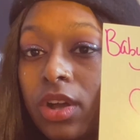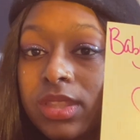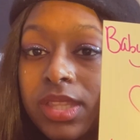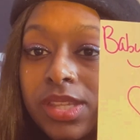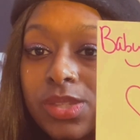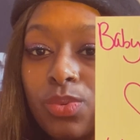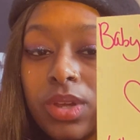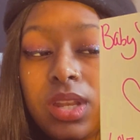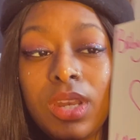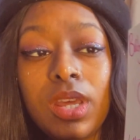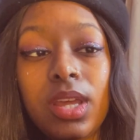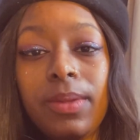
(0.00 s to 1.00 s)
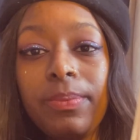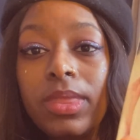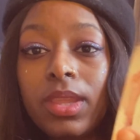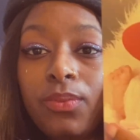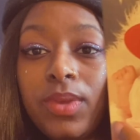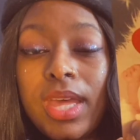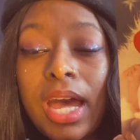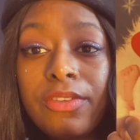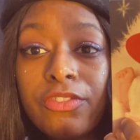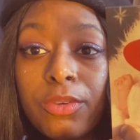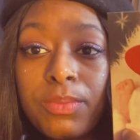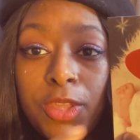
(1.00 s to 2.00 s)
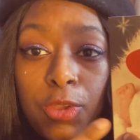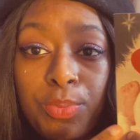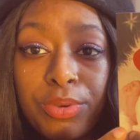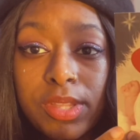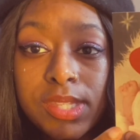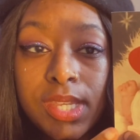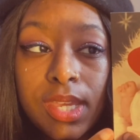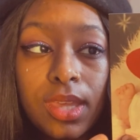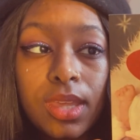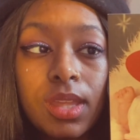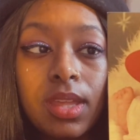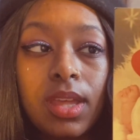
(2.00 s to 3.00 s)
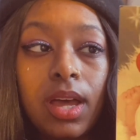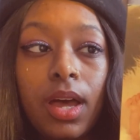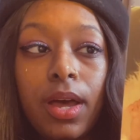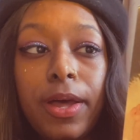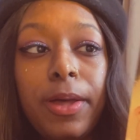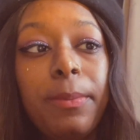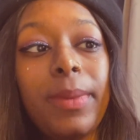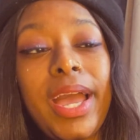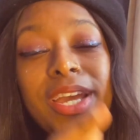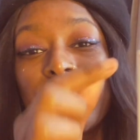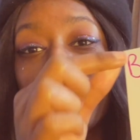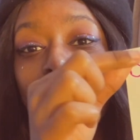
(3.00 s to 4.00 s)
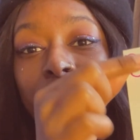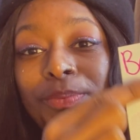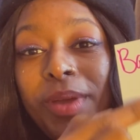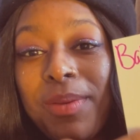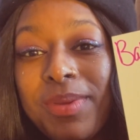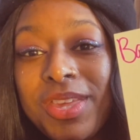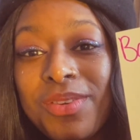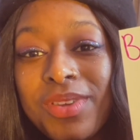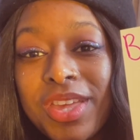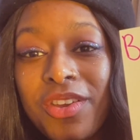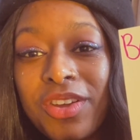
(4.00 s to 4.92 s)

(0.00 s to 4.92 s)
this one, we got from Uprinting. I actually put baby Yoongi on the